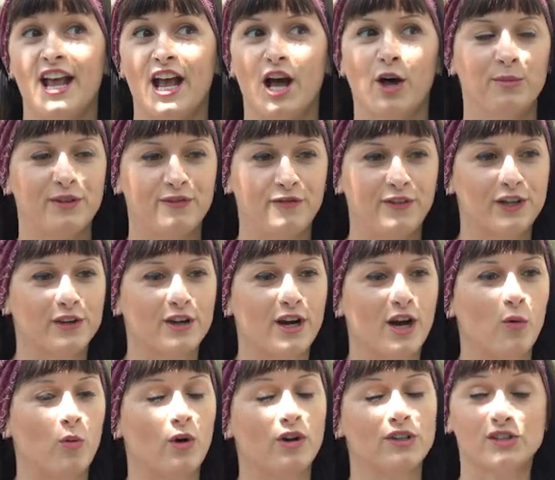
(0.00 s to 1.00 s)
help me figure
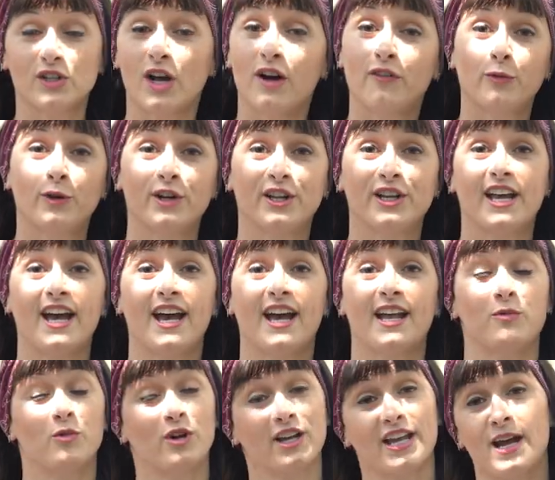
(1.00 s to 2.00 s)
out what software to
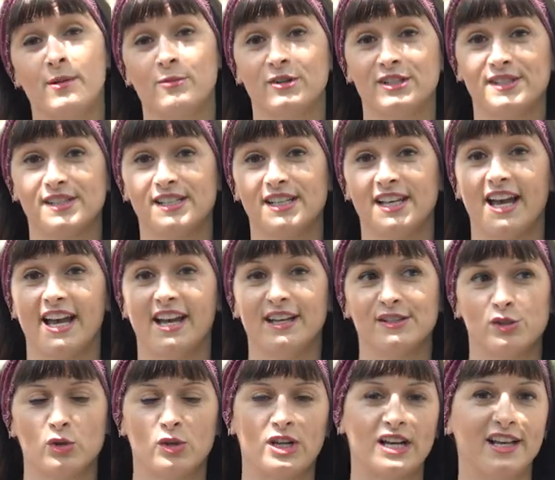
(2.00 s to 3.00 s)
get and what cameras to
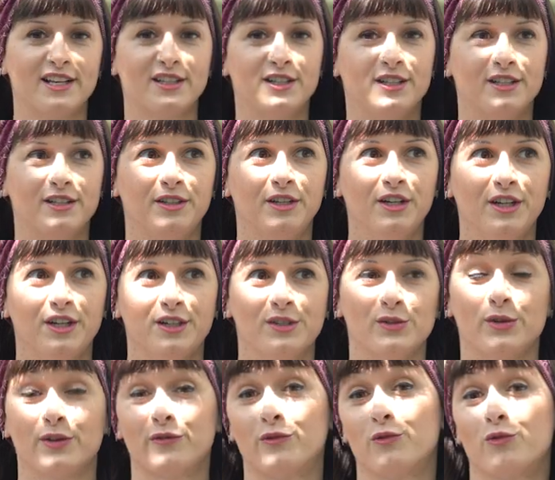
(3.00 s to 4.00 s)
get so that I could
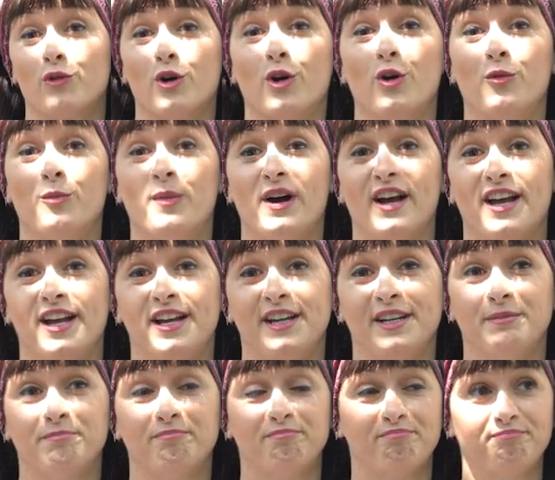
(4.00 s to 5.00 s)
sort of grow
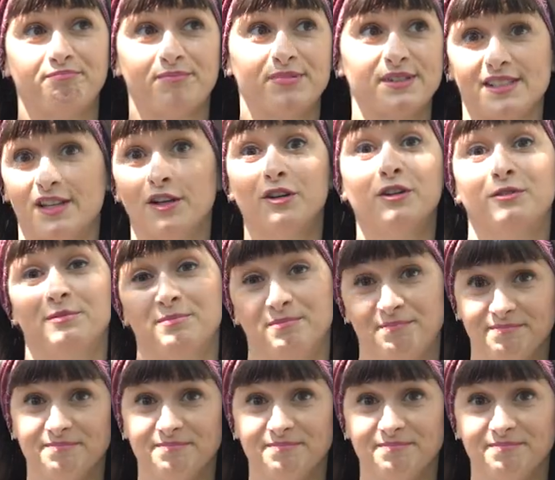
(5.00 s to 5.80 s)
my skill.